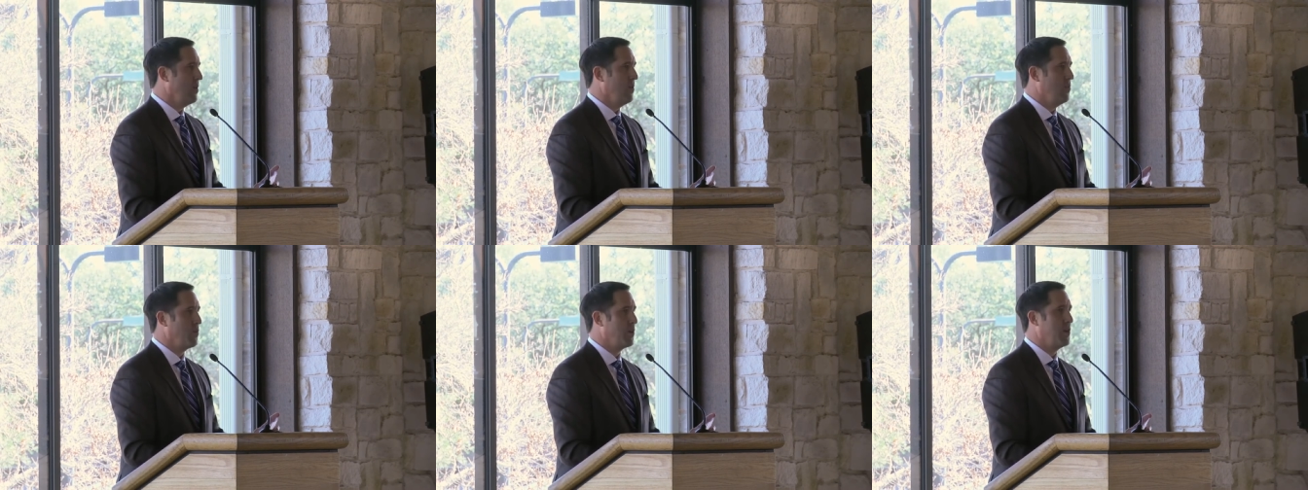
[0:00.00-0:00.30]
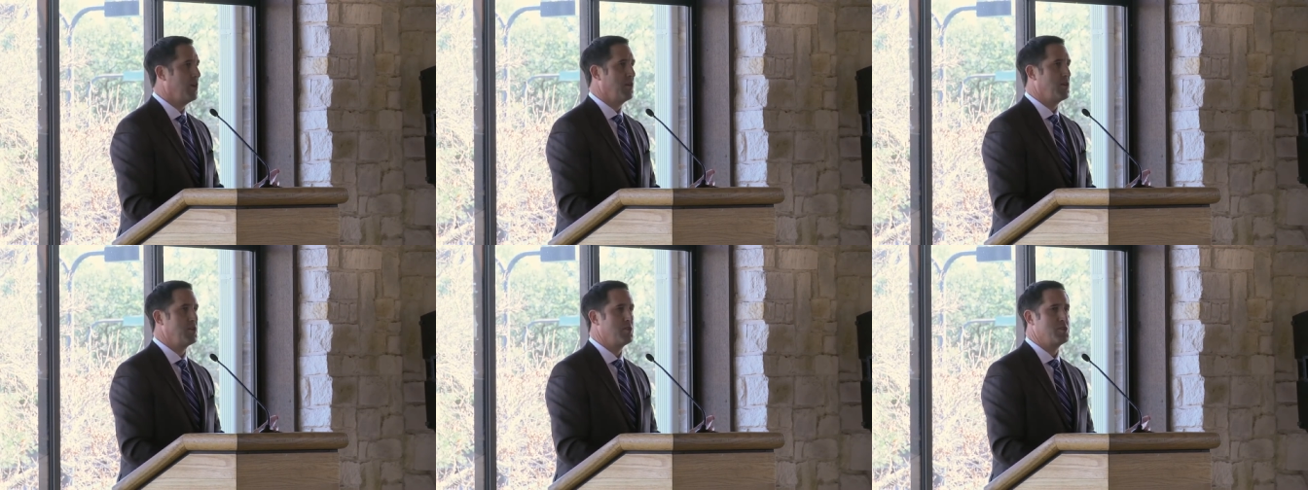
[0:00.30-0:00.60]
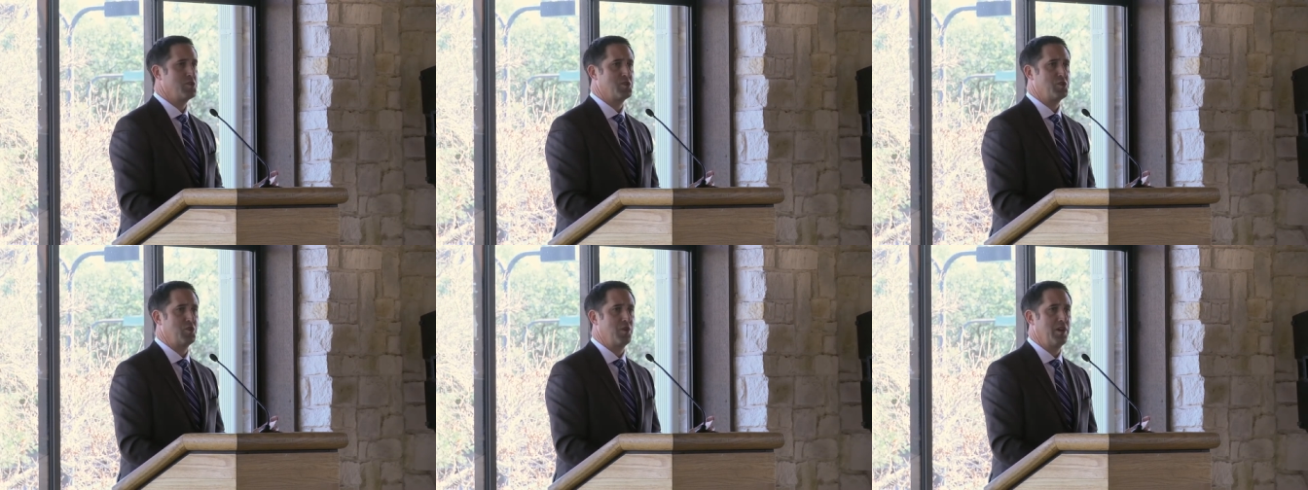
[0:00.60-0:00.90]
We hear you
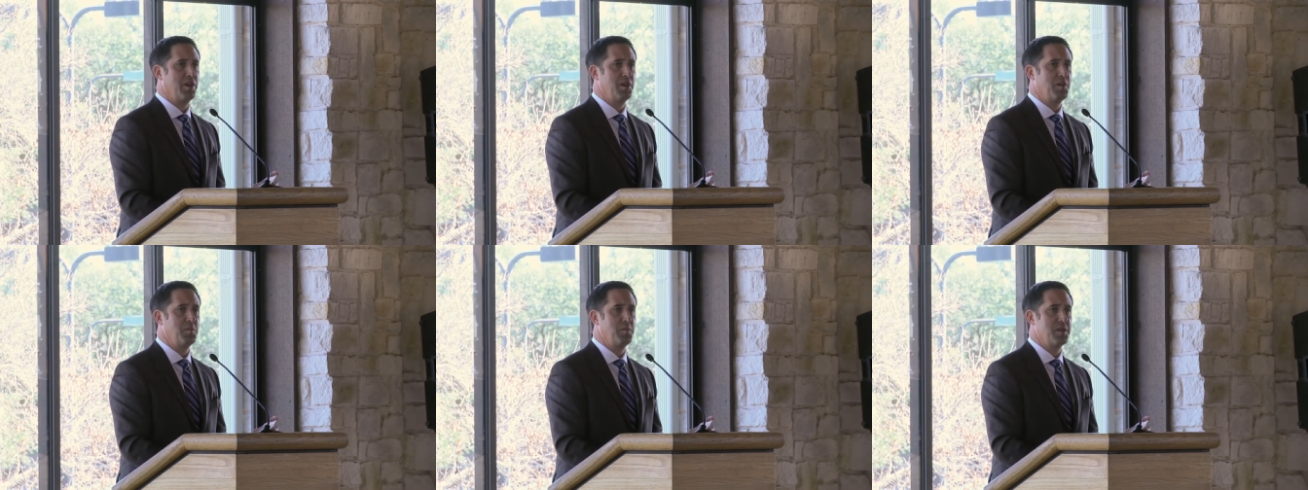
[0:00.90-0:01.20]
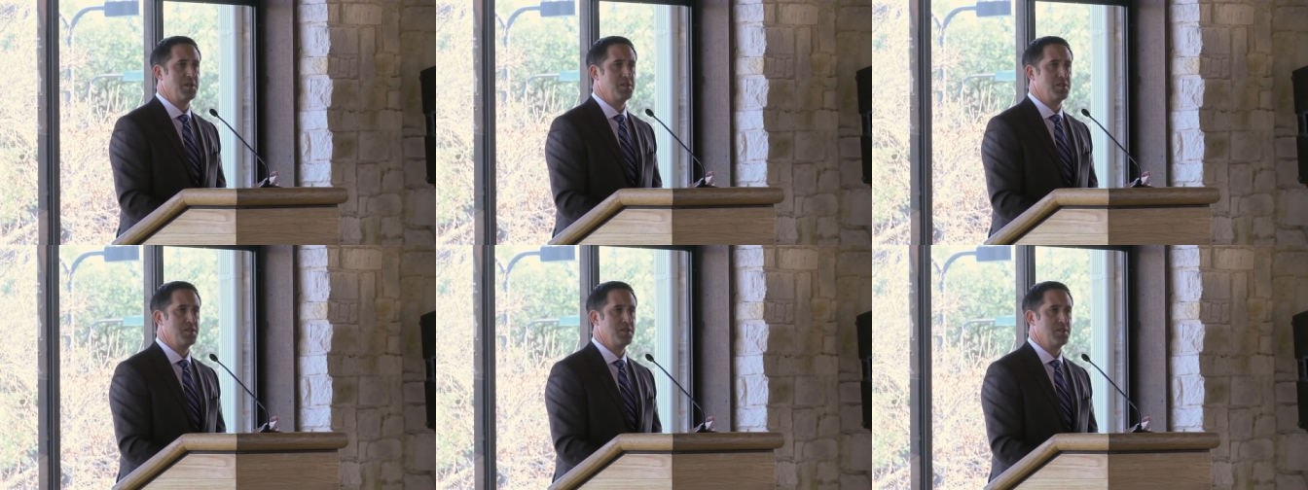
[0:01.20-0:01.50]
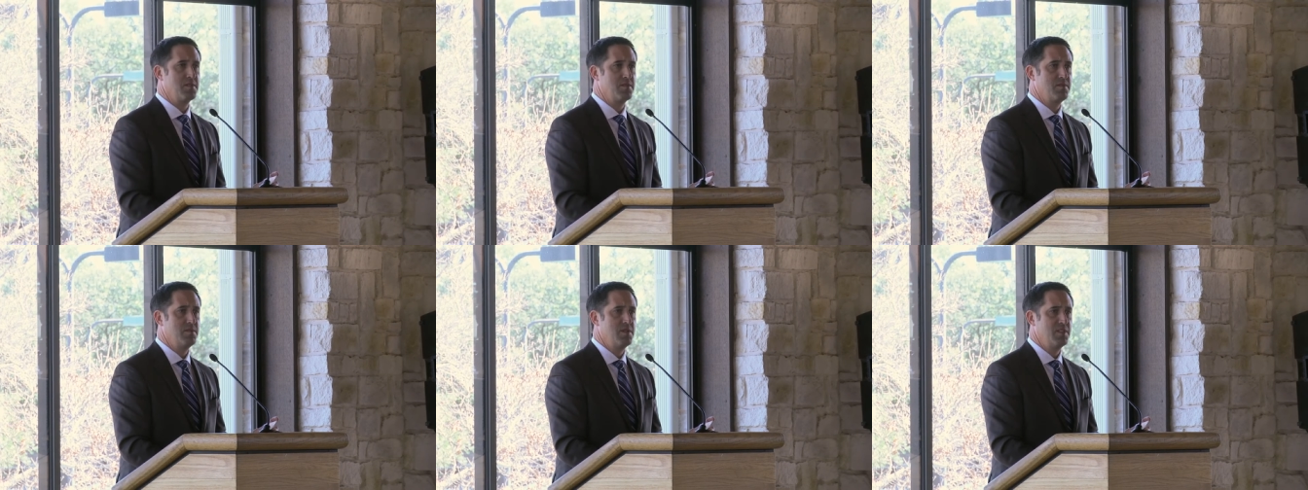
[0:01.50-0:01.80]
just created a
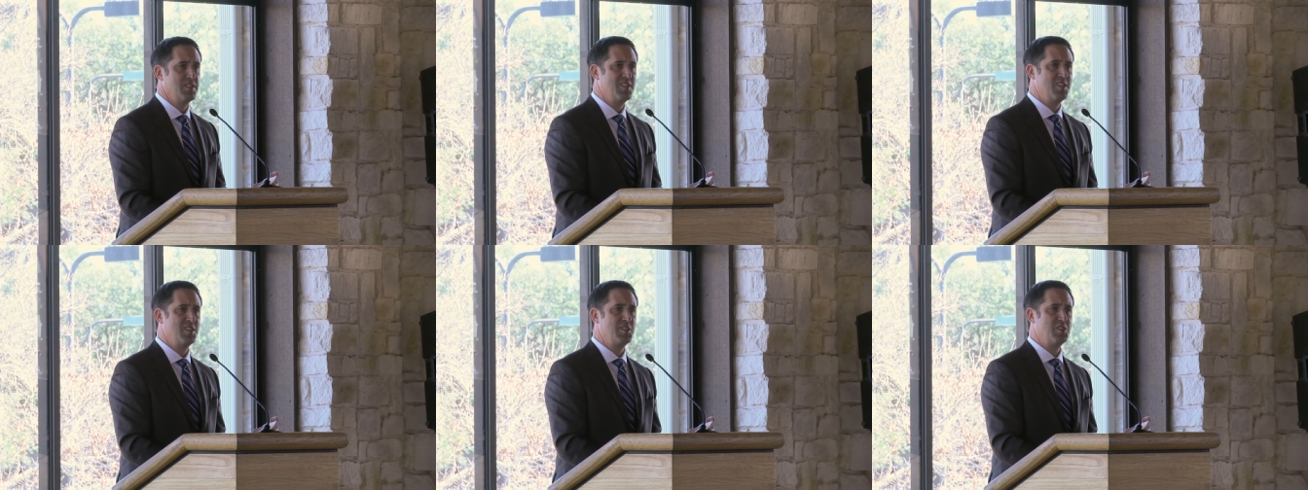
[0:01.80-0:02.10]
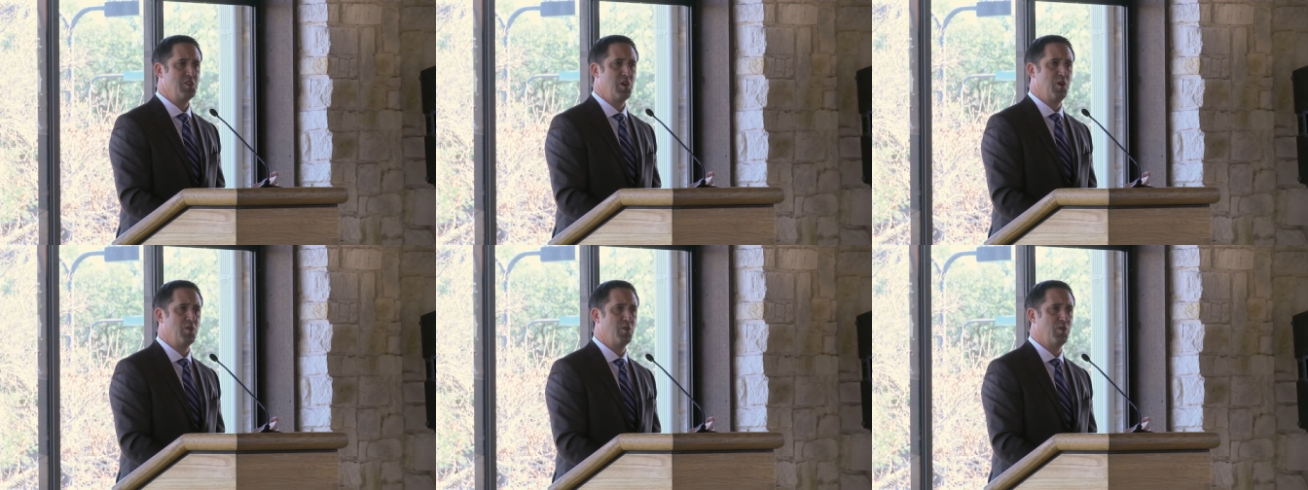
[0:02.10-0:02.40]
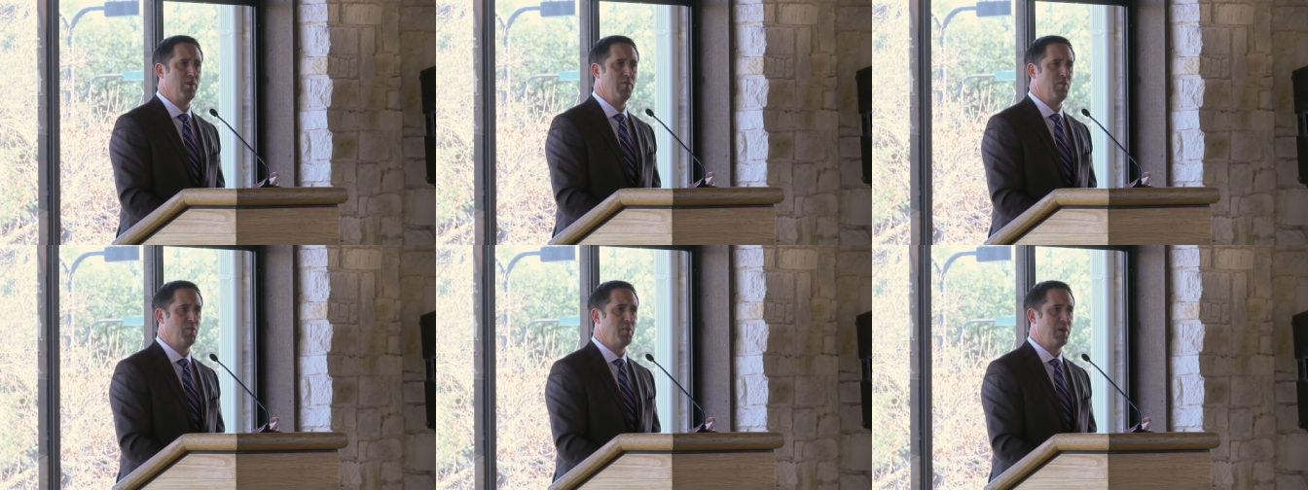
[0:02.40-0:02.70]
business. Send us all your
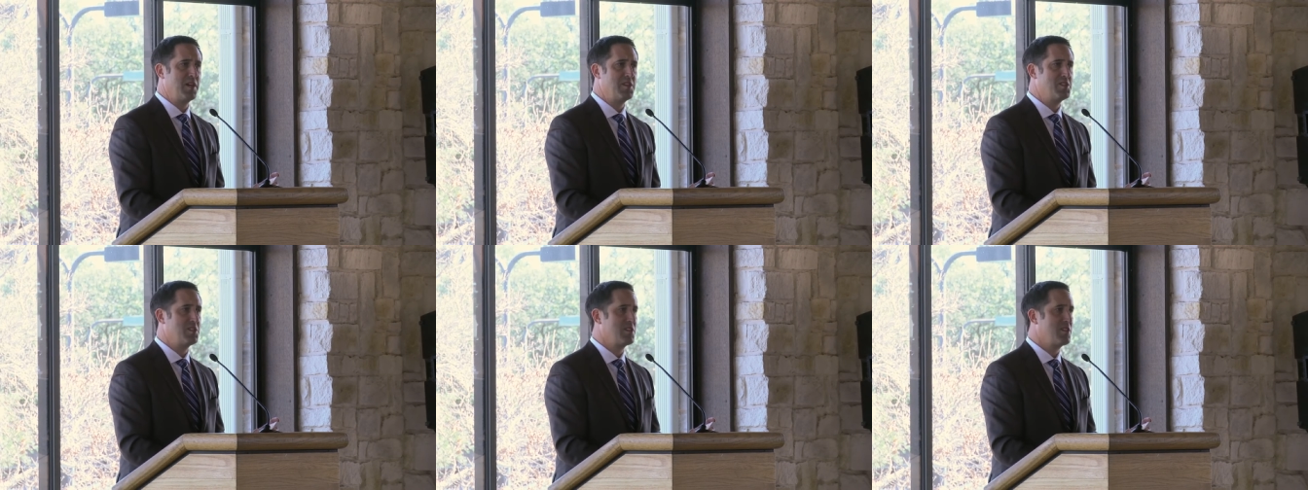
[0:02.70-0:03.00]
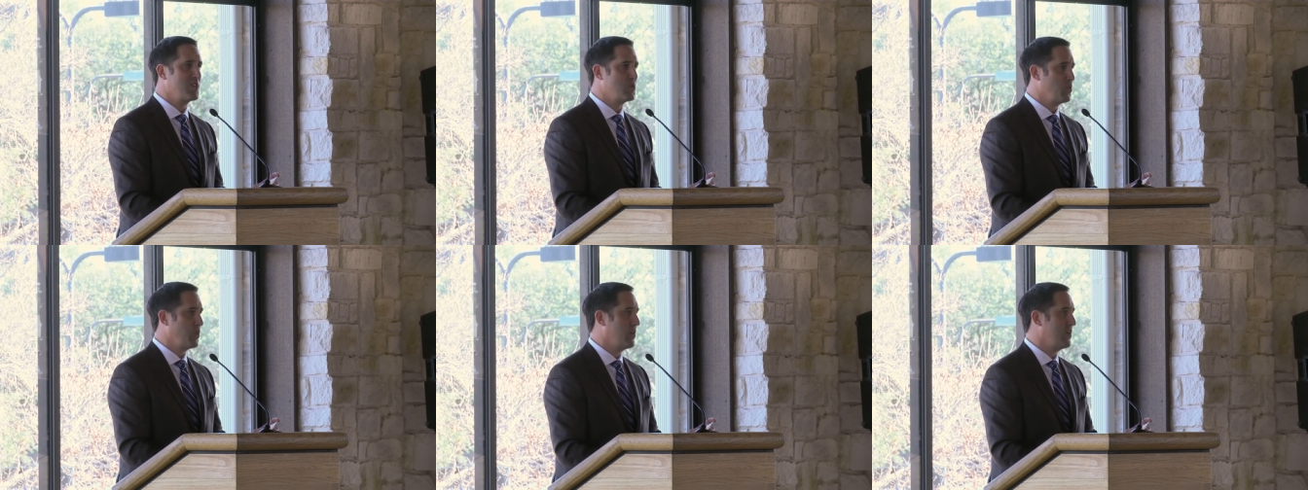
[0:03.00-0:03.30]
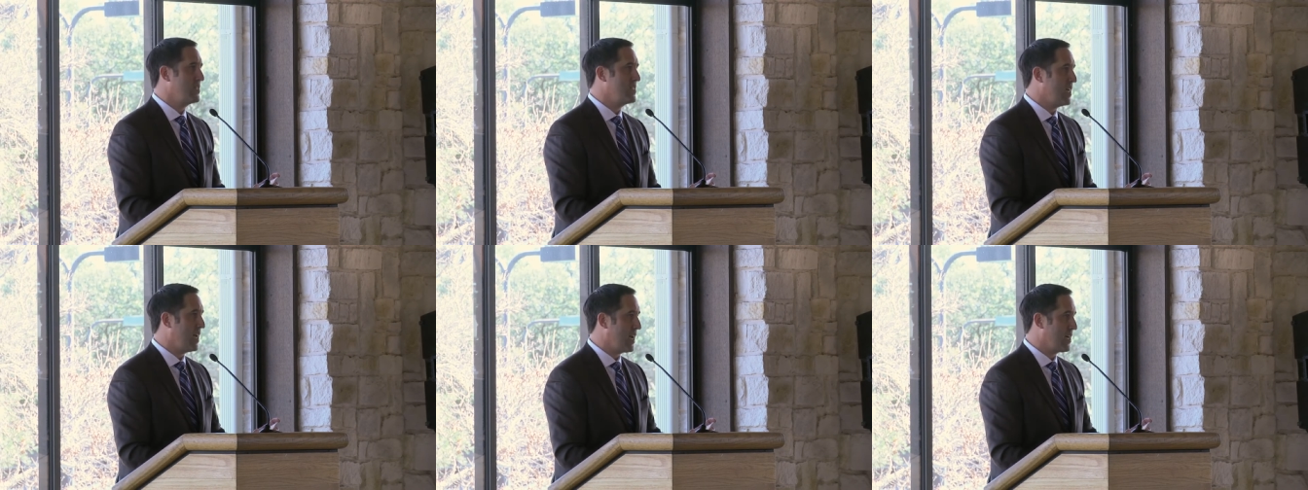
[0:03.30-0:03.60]
information because we're
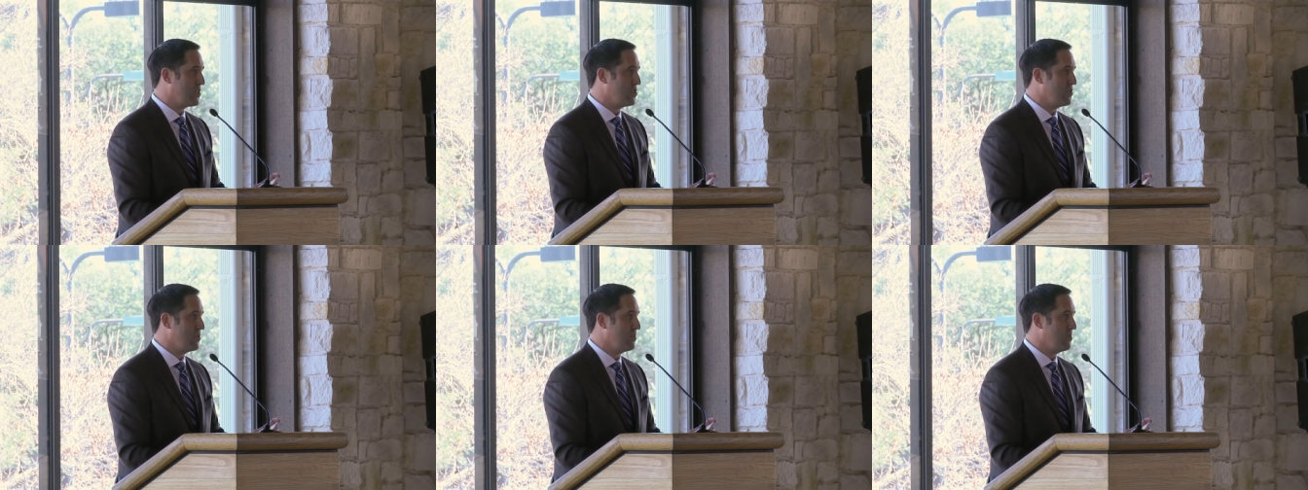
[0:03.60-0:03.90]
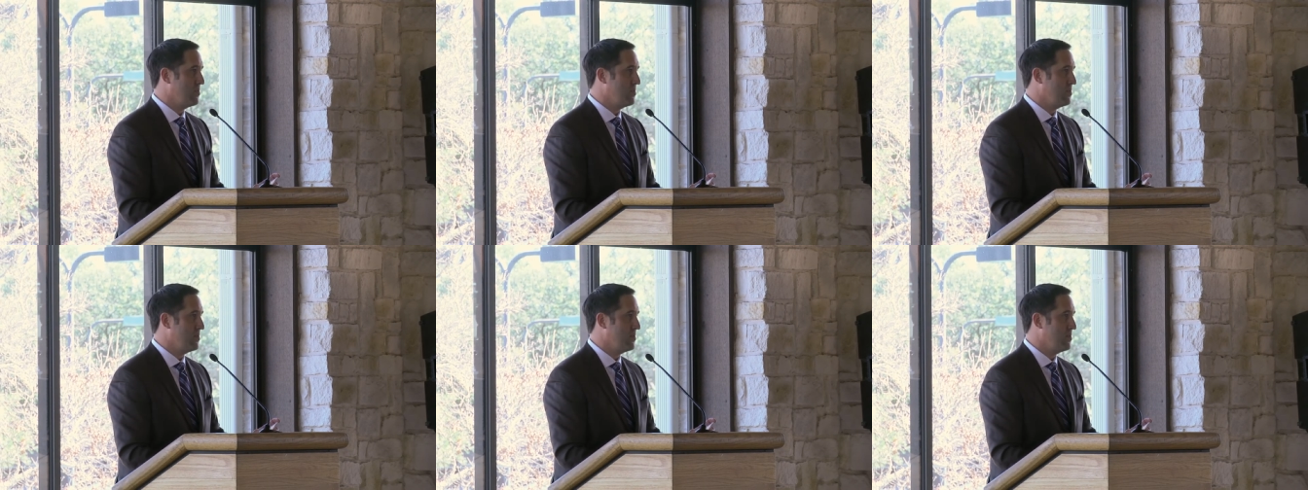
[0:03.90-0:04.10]
going to tax you.